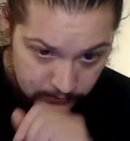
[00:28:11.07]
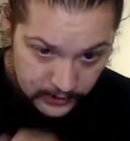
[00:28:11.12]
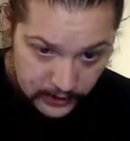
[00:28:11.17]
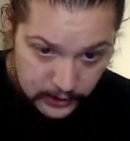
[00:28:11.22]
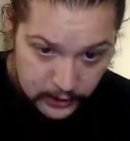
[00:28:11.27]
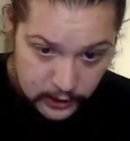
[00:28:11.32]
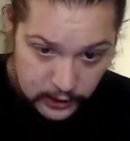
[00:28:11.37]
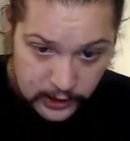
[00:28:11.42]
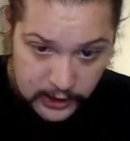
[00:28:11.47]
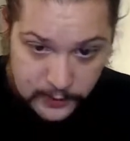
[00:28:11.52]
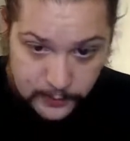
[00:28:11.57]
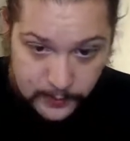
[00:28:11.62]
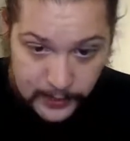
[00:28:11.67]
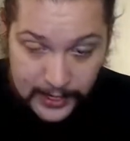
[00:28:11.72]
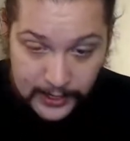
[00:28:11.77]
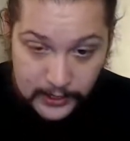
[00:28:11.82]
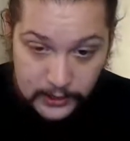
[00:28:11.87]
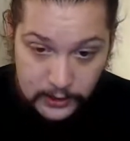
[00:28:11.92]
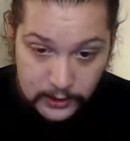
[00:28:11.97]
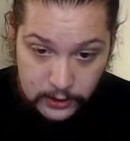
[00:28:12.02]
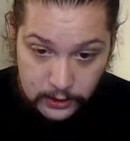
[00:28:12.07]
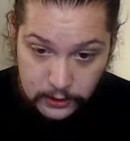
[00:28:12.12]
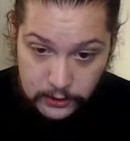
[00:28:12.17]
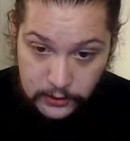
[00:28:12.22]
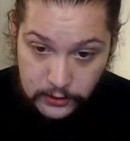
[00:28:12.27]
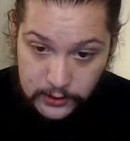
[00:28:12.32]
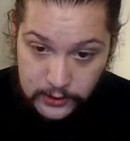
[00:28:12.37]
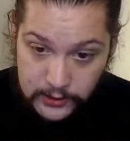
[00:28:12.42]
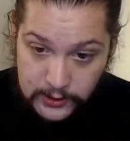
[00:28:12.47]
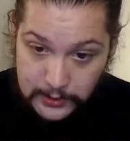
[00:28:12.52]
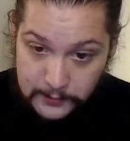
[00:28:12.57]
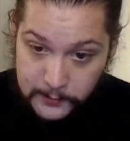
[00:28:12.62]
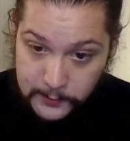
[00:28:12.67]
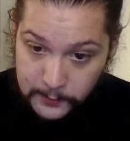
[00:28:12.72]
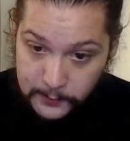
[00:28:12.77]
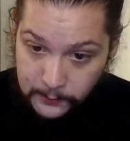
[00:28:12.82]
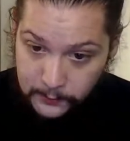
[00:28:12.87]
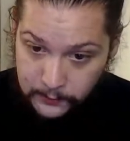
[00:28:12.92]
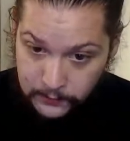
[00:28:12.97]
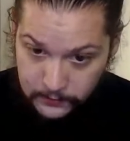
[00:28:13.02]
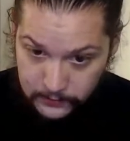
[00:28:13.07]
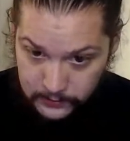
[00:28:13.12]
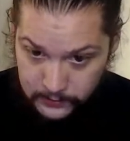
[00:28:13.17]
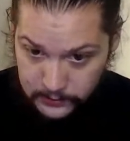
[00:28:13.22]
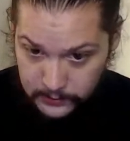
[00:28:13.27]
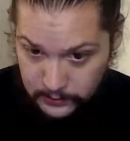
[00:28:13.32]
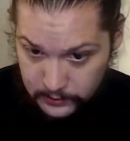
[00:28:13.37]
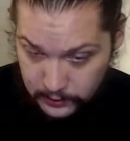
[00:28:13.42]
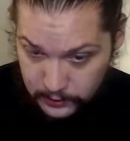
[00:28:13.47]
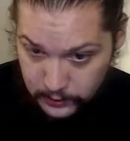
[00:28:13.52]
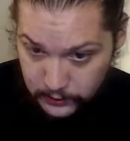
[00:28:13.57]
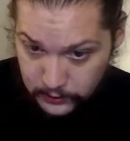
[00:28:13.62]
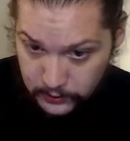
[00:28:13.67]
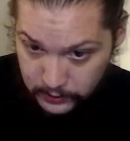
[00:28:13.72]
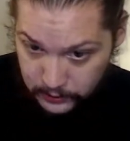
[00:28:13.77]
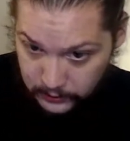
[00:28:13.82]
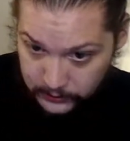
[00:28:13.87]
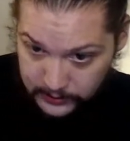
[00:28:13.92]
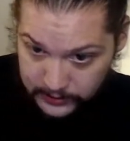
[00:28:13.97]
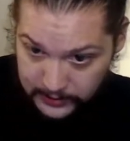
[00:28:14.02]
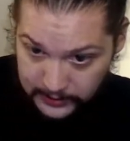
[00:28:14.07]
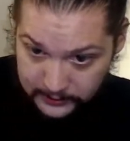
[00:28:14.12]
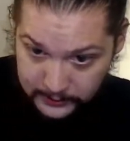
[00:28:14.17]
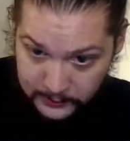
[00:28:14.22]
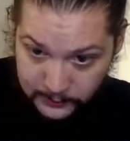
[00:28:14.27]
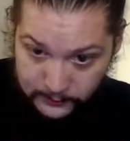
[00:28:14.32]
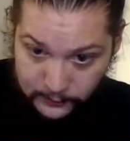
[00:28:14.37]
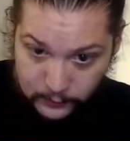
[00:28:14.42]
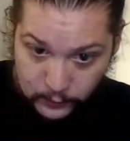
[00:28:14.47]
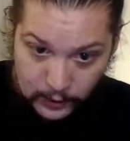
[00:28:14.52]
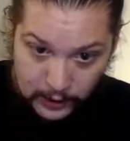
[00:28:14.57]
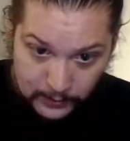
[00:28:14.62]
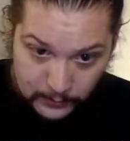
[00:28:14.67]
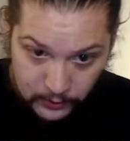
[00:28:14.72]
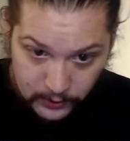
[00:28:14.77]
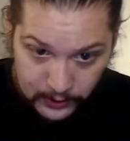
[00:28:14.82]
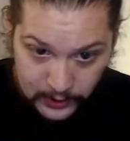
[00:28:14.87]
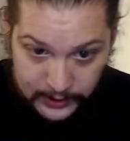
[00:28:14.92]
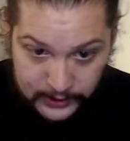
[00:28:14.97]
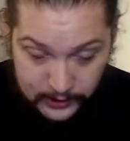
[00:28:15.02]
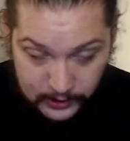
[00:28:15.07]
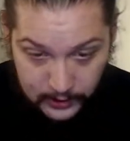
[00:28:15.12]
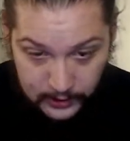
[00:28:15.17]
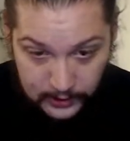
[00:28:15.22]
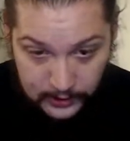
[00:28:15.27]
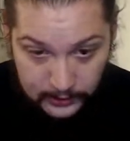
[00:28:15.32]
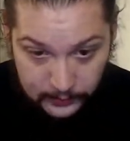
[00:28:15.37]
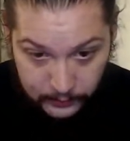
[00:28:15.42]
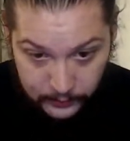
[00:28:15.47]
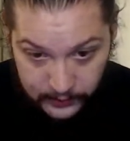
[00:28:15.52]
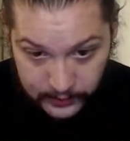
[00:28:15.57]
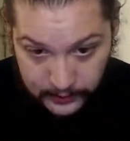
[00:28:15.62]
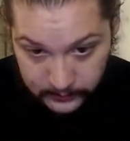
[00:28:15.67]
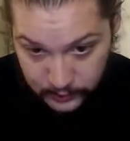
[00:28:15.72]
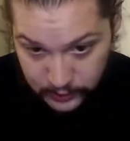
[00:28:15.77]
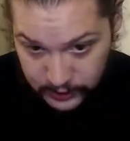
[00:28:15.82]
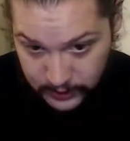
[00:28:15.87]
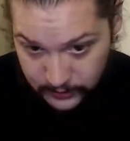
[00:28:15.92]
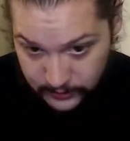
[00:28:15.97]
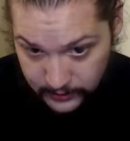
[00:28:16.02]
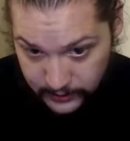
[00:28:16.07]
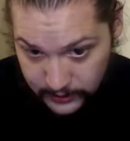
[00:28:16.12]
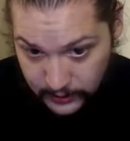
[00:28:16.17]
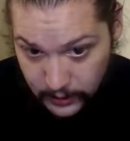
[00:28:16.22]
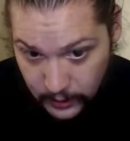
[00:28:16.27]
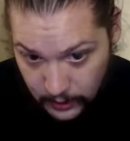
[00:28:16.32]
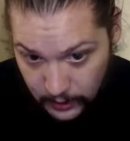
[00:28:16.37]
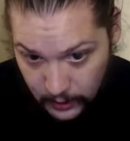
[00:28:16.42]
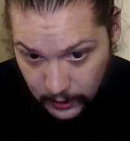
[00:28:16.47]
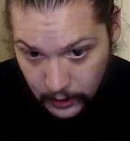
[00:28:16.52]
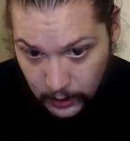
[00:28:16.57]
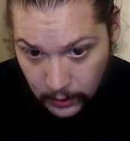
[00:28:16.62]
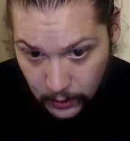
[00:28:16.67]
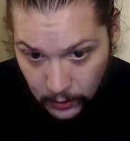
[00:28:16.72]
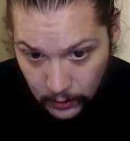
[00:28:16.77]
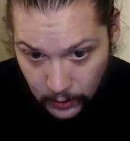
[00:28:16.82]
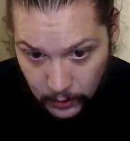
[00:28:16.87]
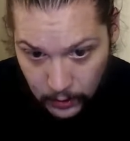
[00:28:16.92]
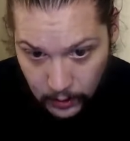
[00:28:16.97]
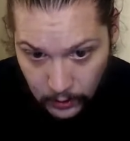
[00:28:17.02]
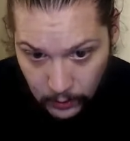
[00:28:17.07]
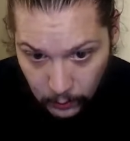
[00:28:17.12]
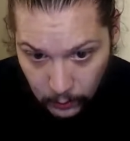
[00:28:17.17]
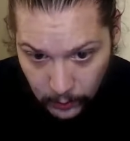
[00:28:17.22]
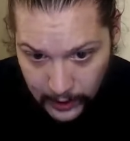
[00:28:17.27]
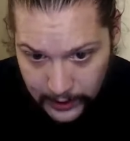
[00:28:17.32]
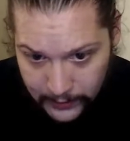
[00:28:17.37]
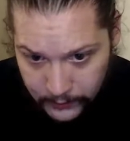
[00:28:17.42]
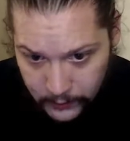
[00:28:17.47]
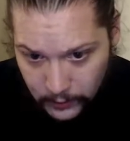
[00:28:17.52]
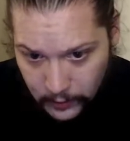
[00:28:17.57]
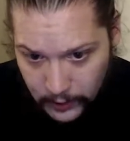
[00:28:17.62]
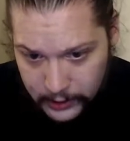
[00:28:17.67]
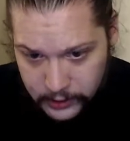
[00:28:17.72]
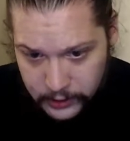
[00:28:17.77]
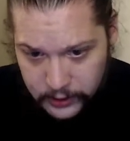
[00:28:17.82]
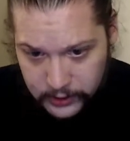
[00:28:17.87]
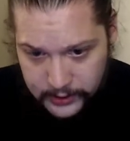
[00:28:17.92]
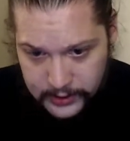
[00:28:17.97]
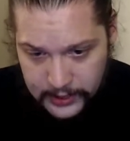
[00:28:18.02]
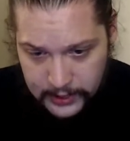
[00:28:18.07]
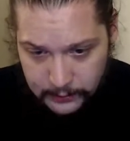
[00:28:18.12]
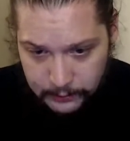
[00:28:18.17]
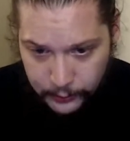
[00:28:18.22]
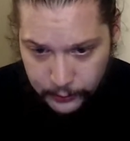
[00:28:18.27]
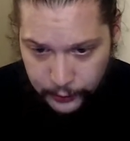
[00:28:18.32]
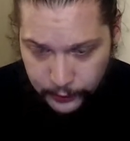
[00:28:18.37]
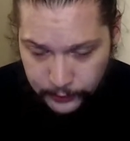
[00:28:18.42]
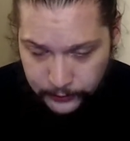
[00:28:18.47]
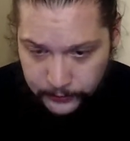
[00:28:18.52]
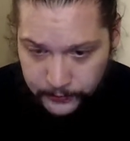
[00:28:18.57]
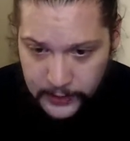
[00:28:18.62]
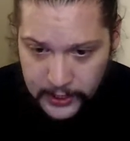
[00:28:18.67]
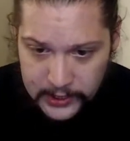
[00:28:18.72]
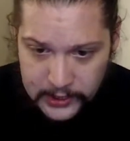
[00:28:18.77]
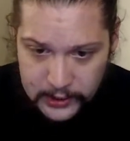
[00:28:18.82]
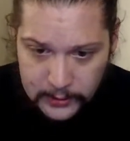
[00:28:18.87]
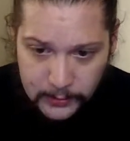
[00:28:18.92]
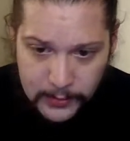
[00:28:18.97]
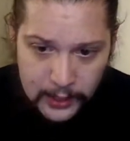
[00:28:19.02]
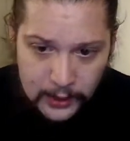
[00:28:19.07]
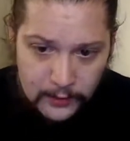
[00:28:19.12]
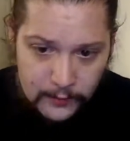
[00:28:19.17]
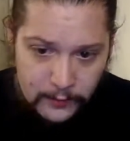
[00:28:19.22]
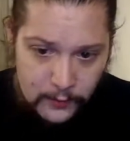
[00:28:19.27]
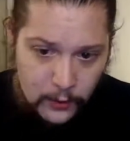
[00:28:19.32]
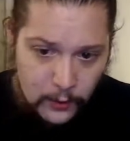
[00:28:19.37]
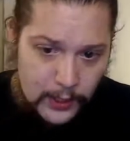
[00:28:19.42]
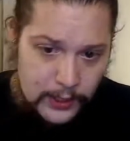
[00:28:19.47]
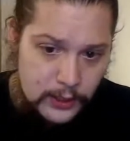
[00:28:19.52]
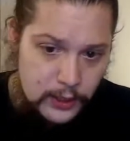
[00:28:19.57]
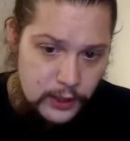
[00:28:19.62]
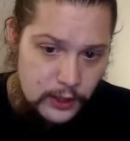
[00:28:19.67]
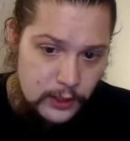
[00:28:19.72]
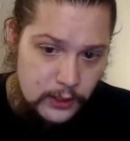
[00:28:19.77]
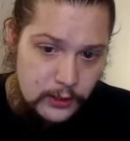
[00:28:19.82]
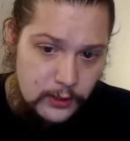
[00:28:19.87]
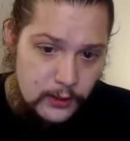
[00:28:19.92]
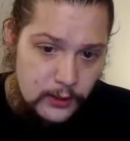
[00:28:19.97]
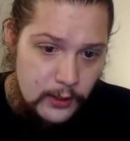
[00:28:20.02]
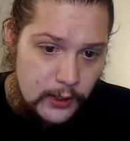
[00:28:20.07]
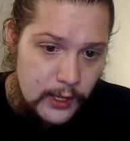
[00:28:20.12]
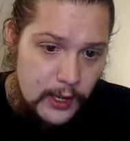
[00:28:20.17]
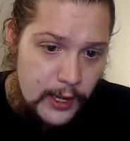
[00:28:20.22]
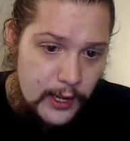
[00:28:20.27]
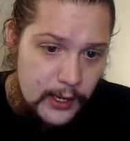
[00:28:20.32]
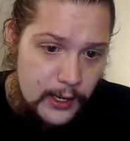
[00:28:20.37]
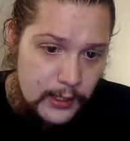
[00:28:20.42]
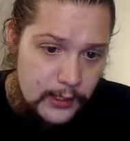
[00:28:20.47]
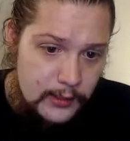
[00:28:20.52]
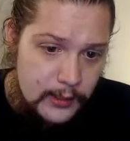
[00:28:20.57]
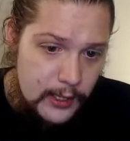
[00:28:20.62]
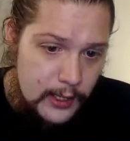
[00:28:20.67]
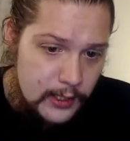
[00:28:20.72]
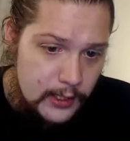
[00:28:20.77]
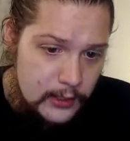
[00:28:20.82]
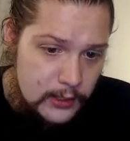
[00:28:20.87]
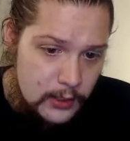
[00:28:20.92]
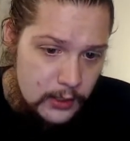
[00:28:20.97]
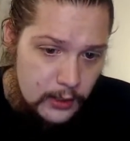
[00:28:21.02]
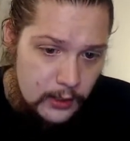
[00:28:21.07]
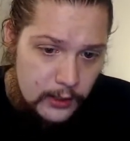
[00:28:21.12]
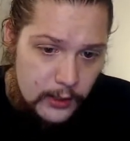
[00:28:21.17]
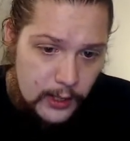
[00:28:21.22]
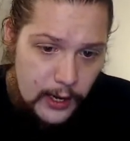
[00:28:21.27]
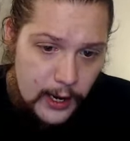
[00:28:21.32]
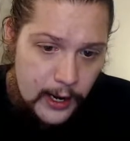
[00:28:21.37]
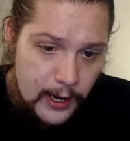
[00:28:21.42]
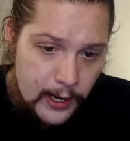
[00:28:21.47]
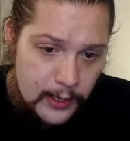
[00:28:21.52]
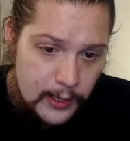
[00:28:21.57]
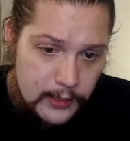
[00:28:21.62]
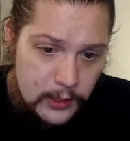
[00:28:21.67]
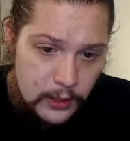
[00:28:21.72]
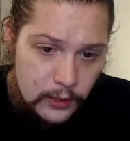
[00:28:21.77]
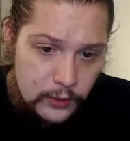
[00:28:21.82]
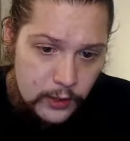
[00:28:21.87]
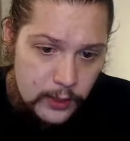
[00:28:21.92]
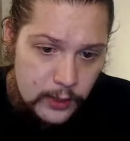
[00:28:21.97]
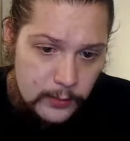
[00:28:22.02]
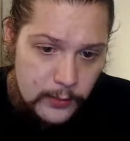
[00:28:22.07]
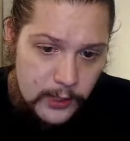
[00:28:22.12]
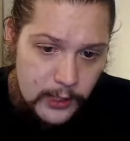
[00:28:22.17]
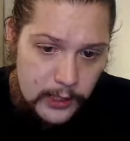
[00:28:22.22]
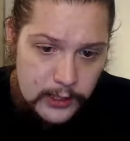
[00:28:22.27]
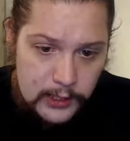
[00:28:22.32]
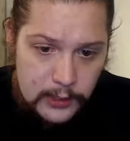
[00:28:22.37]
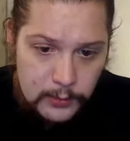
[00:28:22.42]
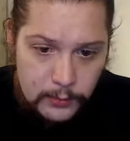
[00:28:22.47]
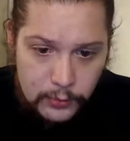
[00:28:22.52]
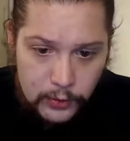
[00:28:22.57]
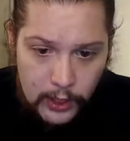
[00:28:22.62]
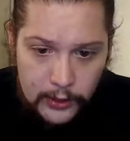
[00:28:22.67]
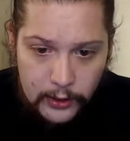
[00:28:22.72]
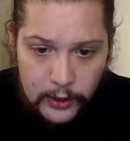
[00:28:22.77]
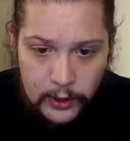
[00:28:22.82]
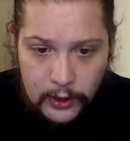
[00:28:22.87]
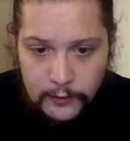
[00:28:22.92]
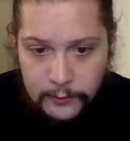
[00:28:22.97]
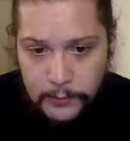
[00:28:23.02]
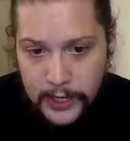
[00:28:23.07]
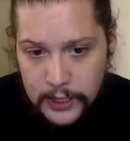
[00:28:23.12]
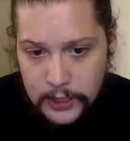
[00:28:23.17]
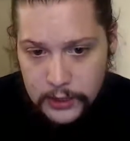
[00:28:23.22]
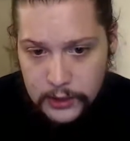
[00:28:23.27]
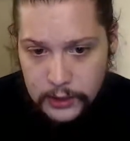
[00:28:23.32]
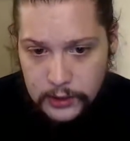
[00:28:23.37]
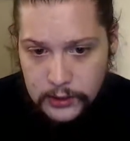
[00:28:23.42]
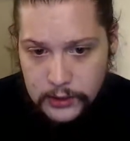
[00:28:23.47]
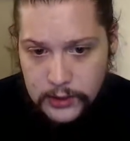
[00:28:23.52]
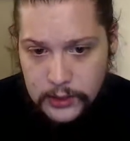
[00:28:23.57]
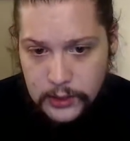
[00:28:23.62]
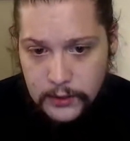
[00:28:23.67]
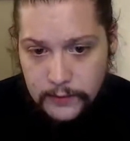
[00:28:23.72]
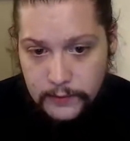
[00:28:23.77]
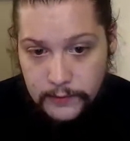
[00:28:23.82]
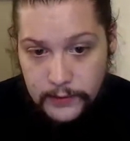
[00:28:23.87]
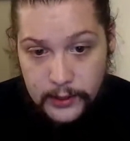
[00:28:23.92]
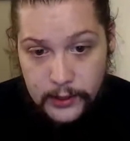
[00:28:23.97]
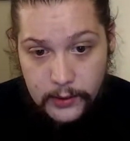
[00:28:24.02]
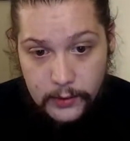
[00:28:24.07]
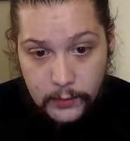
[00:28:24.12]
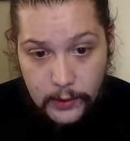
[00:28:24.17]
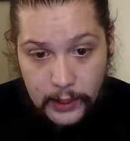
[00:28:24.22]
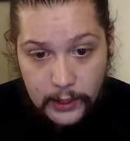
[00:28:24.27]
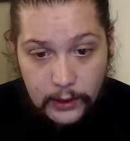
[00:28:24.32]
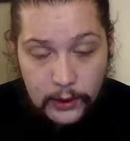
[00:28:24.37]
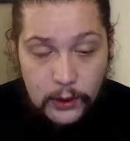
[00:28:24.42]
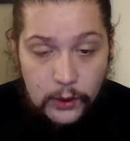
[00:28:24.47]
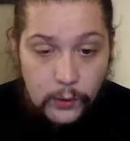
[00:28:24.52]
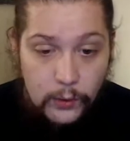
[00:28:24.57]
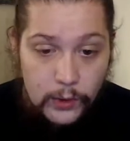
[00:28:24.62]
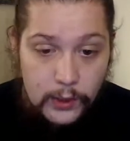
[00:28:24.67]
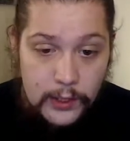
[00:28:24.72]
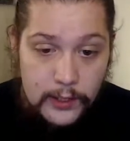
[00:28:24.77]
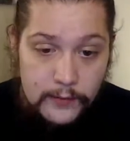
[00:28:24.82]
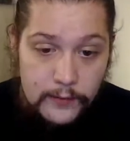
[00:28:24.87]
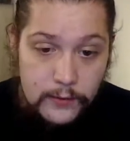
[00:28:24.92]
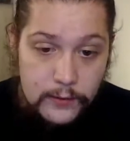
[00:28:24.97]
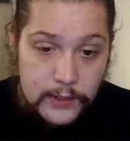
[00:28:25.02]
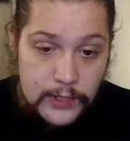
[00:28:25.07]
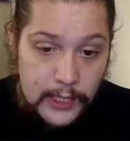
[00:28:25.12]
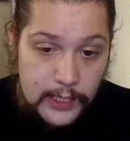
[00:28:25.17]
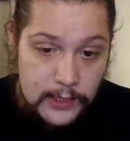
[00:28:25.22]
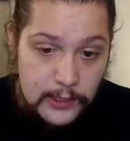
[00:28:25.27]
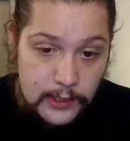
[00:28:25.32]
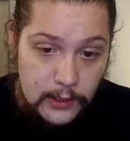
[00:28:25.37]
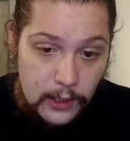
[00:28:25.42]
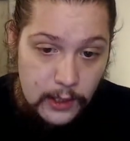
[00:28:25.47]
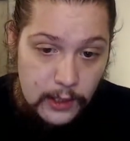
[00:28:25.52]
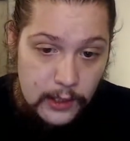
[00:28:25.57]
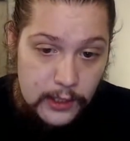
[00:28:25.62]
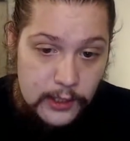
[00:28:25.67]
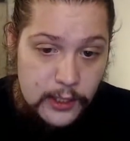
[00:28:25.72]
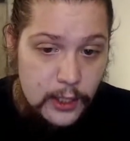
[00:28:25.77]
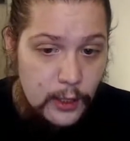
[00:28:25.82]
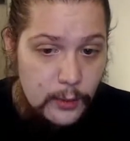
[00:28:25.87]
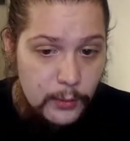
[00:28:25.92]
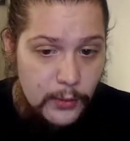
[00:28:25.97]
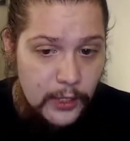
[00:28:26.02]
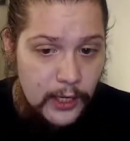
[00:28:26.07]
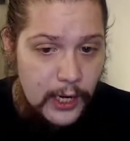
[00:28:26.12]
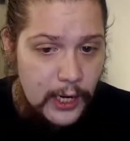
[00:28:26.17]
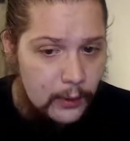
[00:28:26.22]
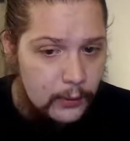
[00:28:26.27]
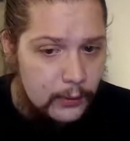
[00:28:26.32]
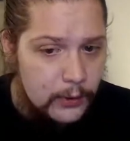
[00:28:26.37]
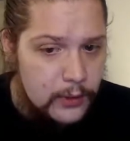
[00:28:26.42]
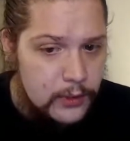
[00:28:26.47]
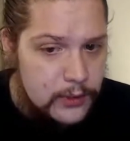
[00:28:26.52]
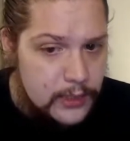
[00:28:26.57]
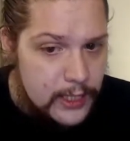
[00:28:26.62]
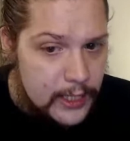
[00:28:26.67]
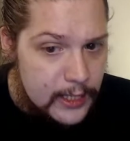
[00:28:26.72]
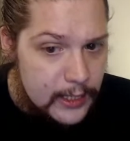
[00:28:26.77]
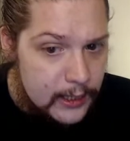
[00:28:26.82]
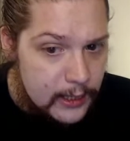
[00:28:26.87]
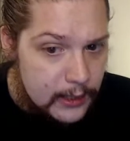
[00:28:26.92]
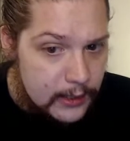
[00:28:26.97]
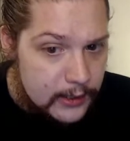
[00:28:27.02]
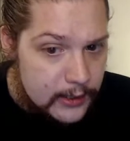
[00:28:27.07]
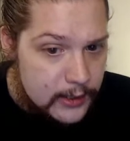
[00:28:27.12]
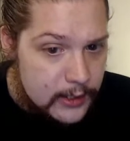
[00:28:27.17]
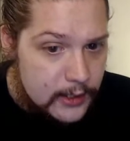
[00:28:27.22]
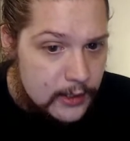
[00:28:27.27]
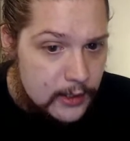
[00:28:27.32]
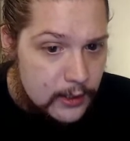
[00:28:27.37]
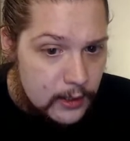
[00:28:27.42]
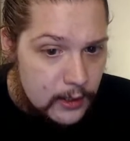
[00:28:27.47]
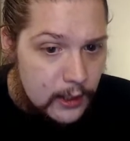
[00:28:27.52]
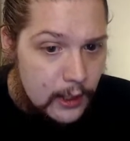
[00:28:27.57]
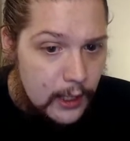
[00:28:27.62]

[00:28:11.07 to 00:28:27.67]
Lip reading: He turned his back and took two slow steps before Abu Qais caught up with him, shouting, Why have you lost your temper? It's a matter of question and answer. And agreement is the brother of patience. Very well, we'll give you 10 dinars. But how will you take us?